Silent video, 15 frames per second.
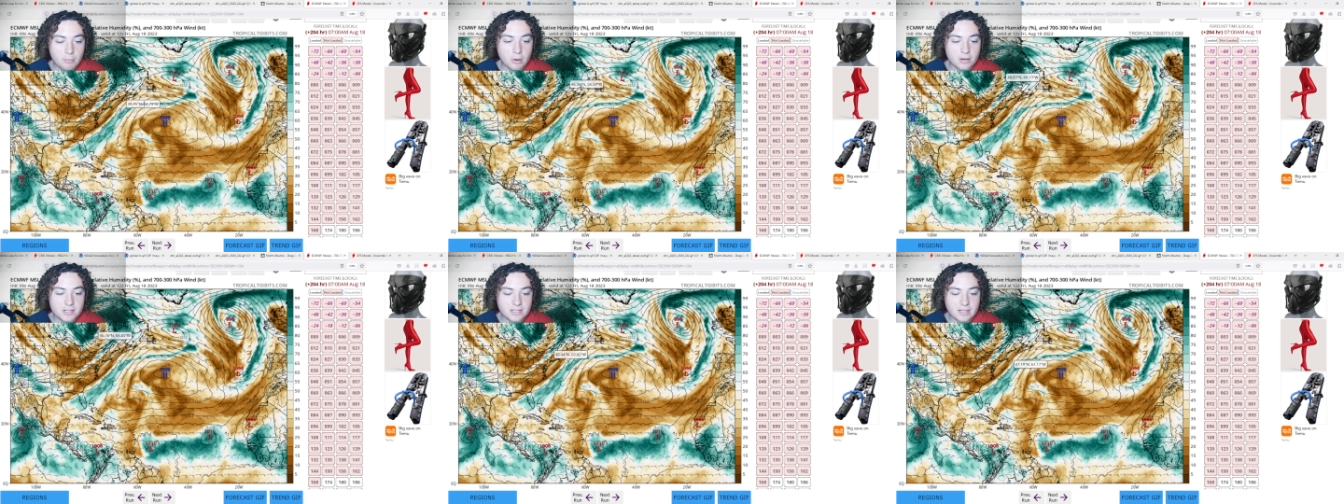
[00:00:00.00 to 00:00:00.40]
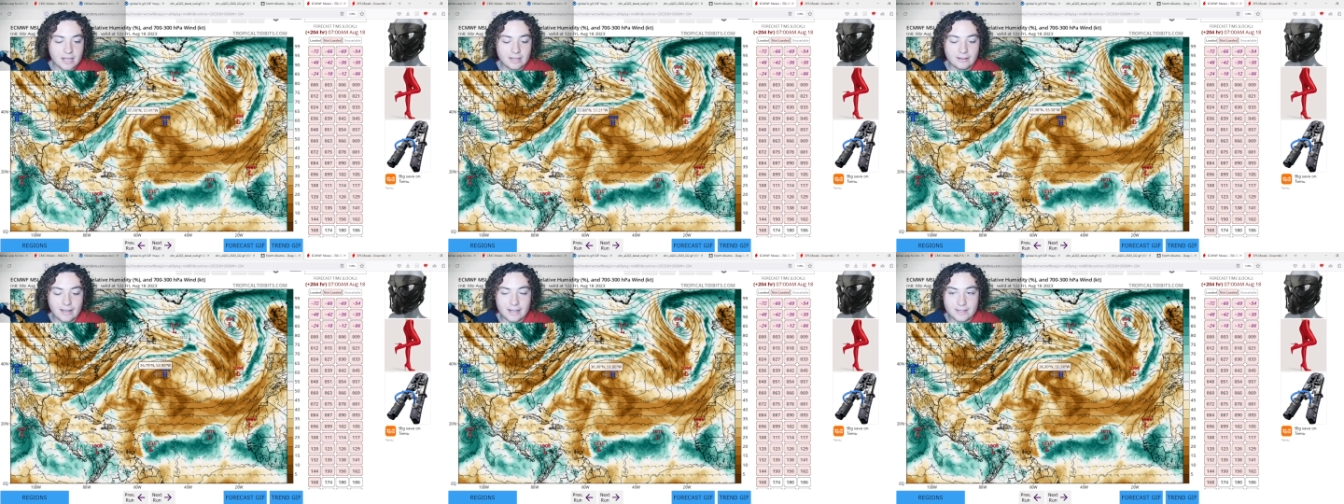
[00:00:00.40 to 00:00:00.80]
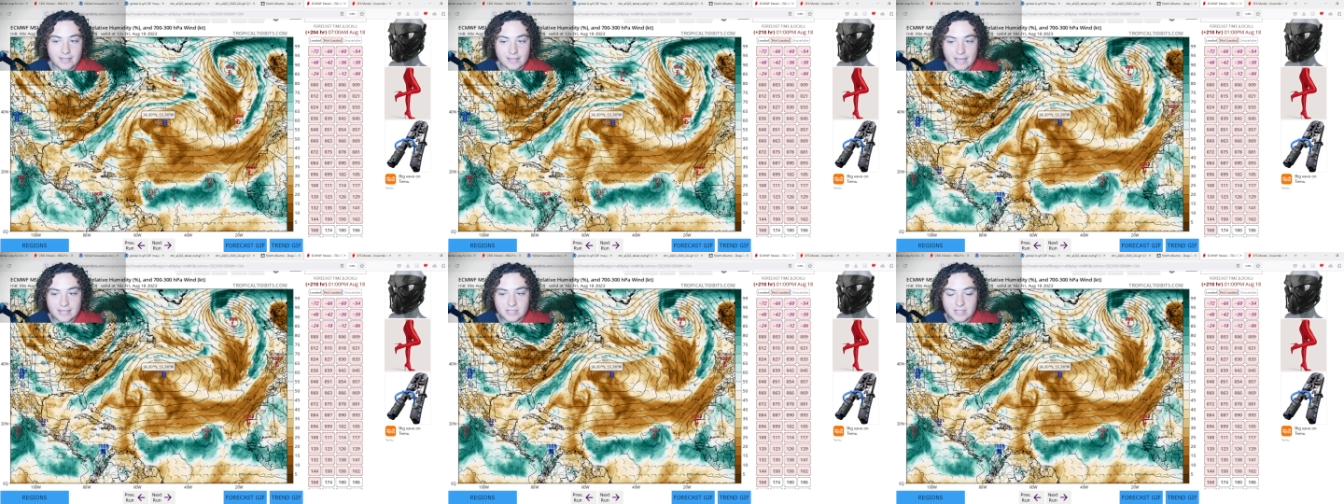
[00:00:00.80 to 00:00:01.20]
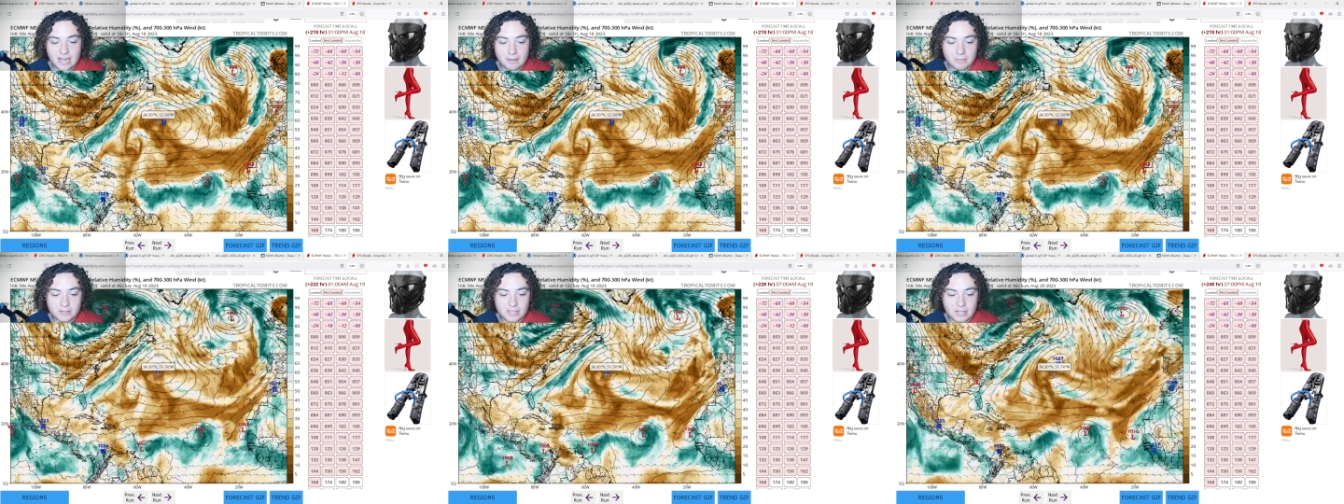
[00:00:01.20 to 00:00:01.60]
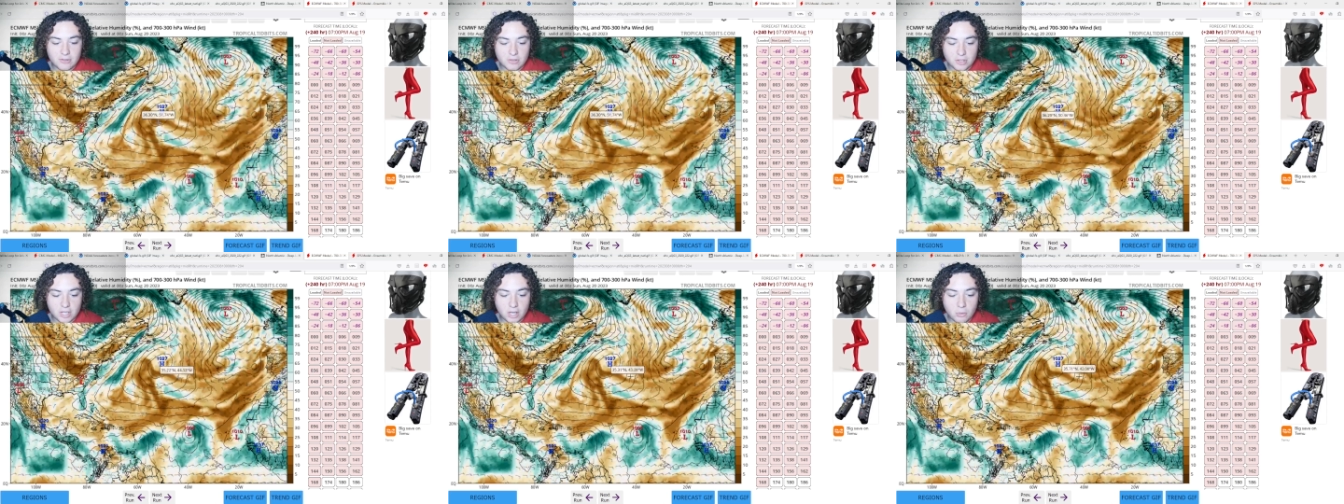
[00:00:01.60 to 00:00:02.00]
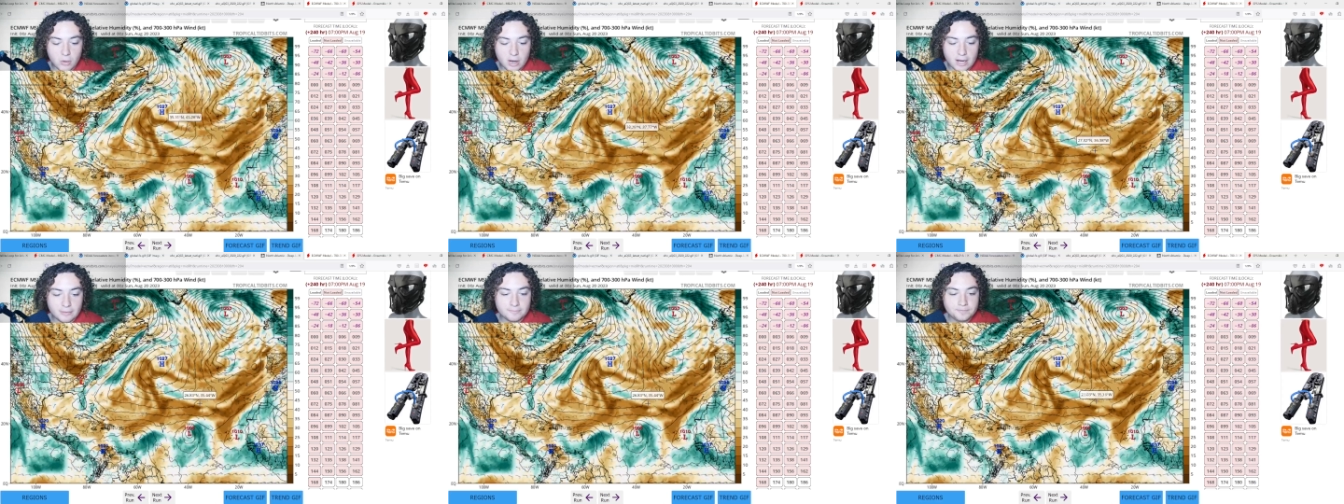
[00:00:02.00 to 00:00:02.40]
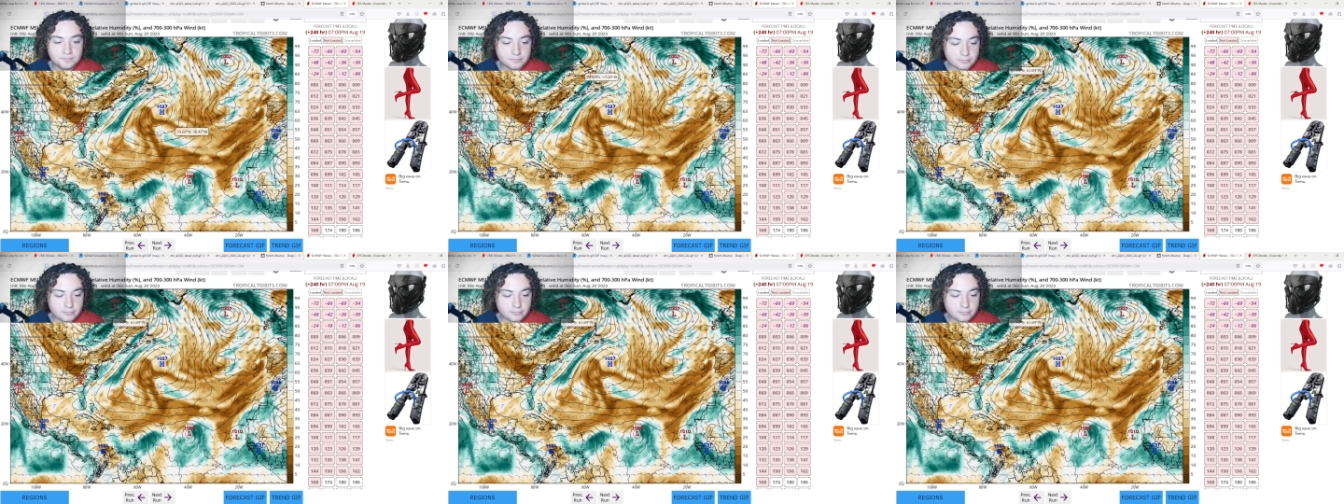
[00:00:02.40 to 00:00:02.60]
parts of the Atlantic as time continues to go on.